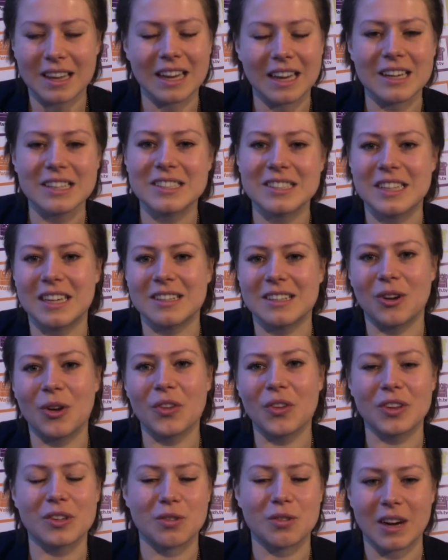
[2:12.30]
things that
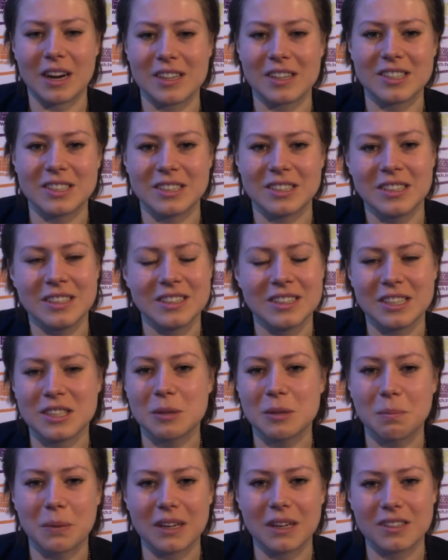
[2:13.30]
all the trash
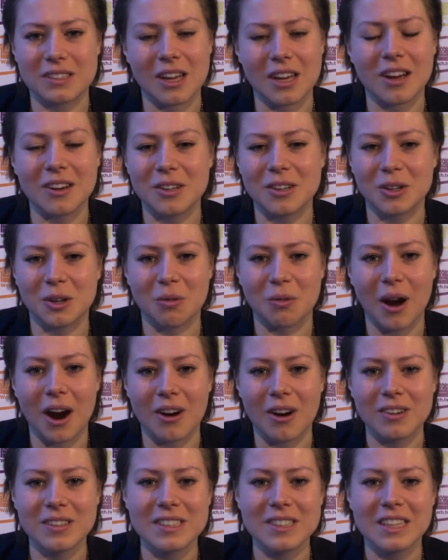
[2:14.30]
disappears under the
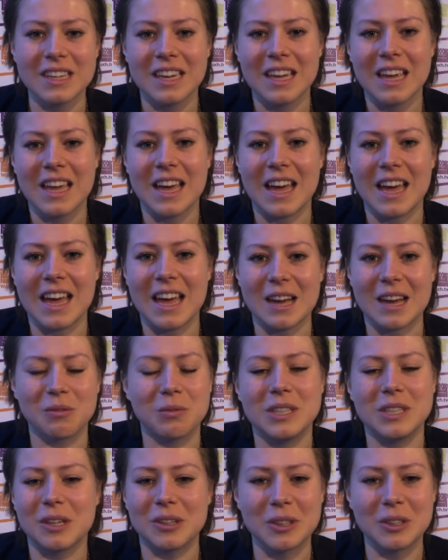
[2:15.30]
ground,
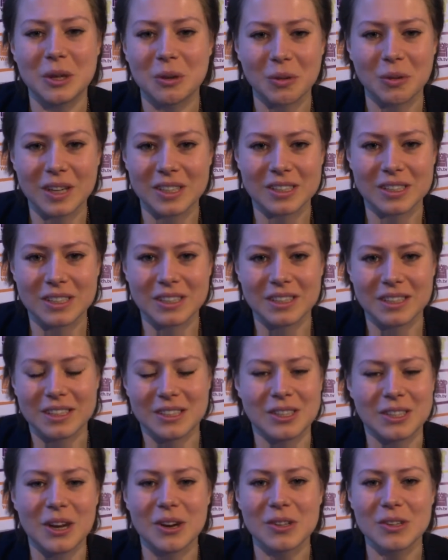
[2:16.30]
and we don't know where
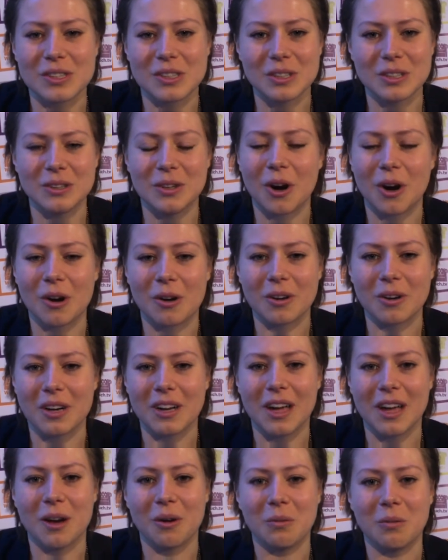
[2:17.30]
it goes to,
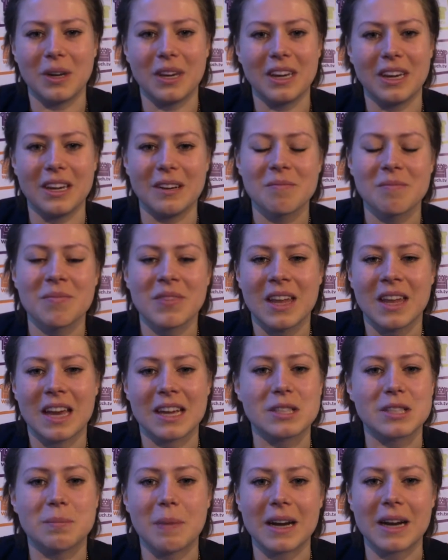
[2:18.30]
or we
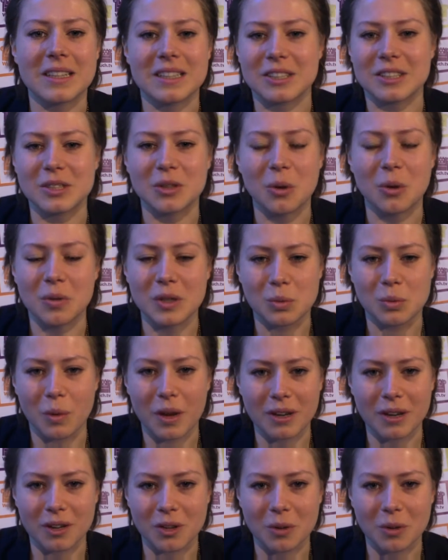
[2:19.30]
expect there's always
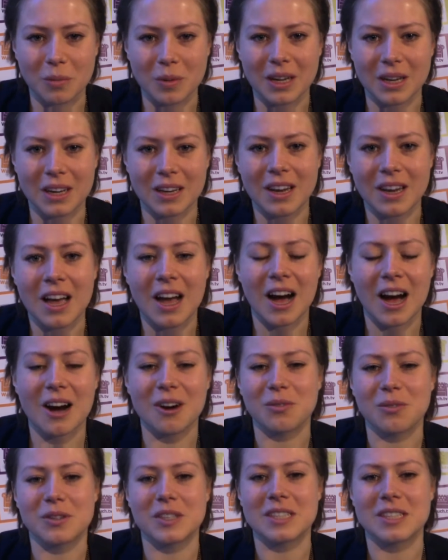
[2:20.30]
water coming
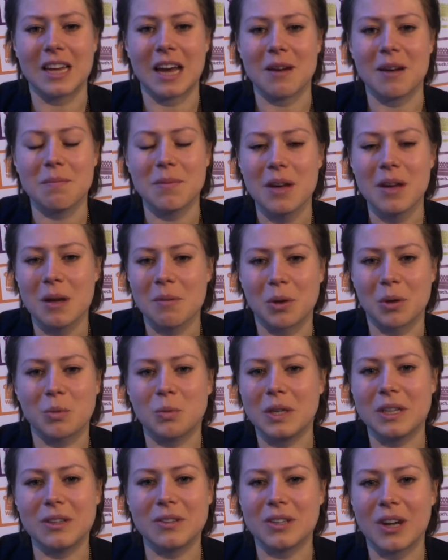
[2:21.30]
out of the tap,
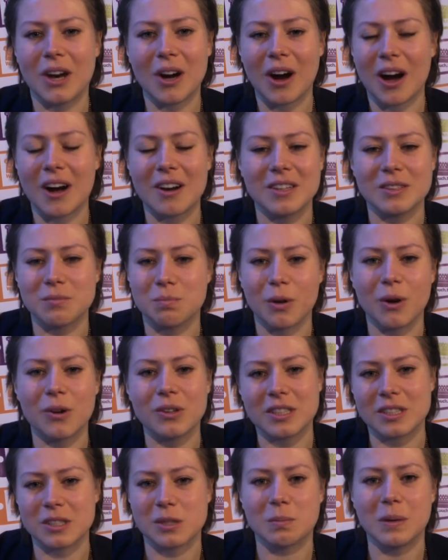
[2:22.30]
but we don't know how the
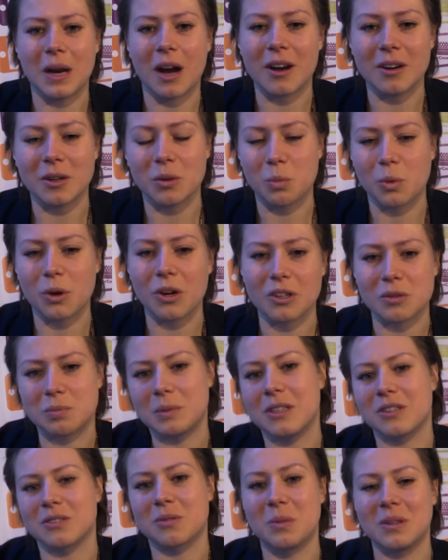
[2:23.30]
process behind it works,
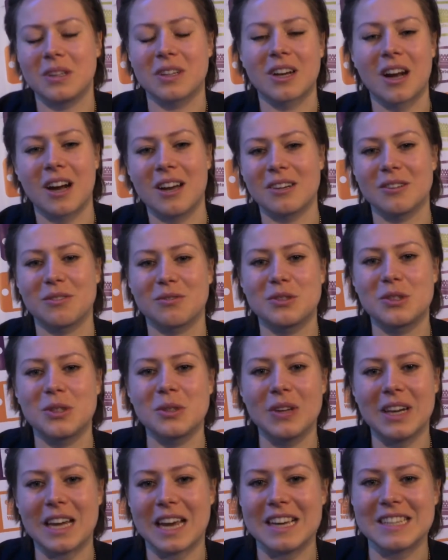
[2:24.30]
because we are kind of
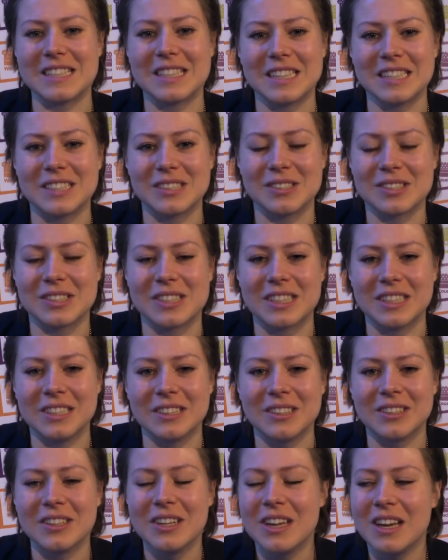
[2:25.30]
too lazy to
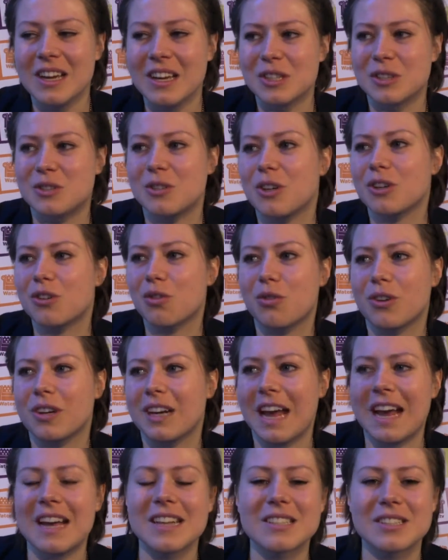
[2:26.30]
still search for
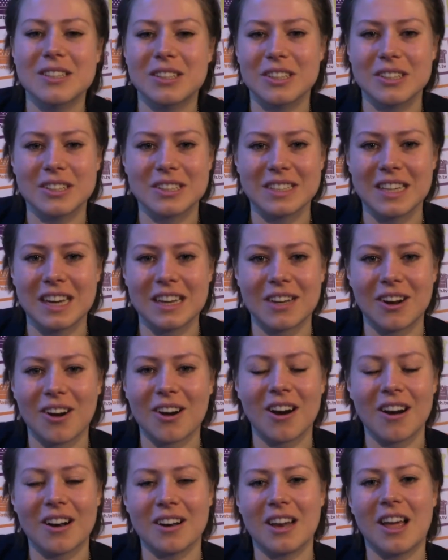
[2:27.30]
the answers that
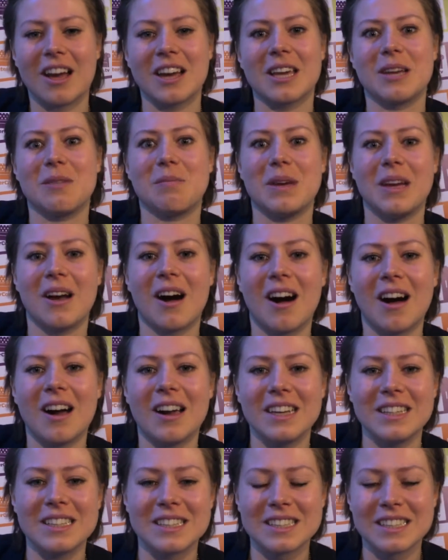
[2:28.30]
are lying
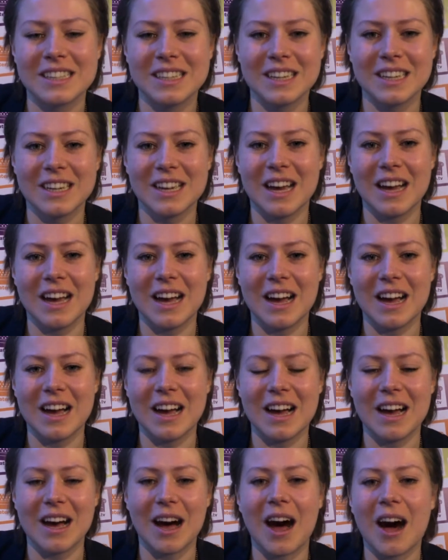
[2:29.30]
behind
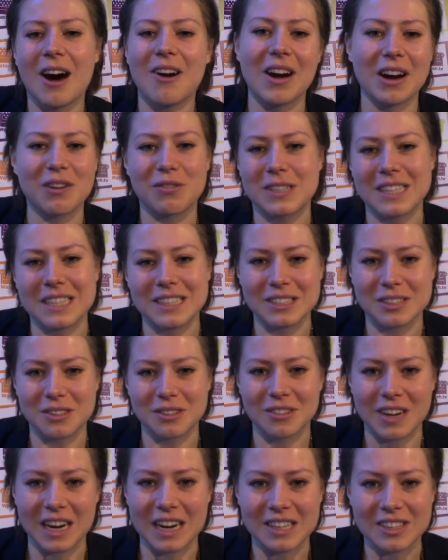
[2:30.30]
how everything is
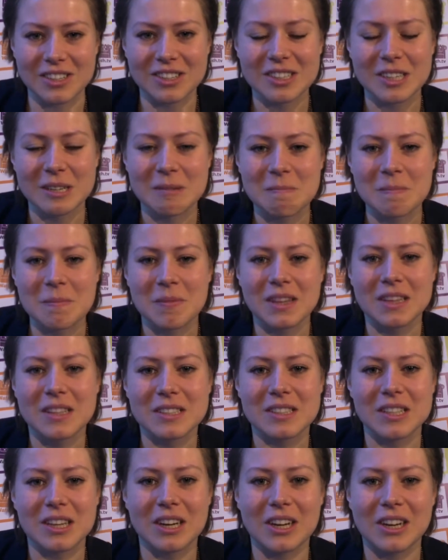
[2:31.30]
arranged.
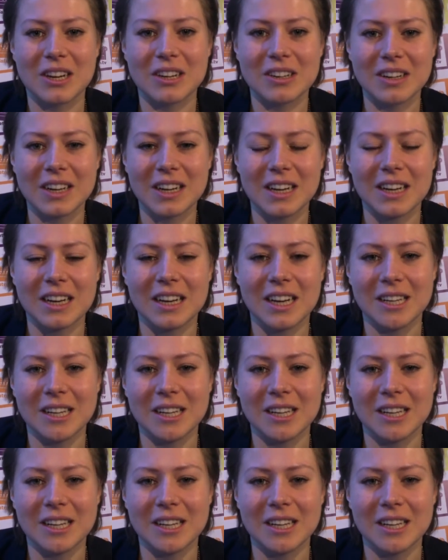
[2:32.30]
So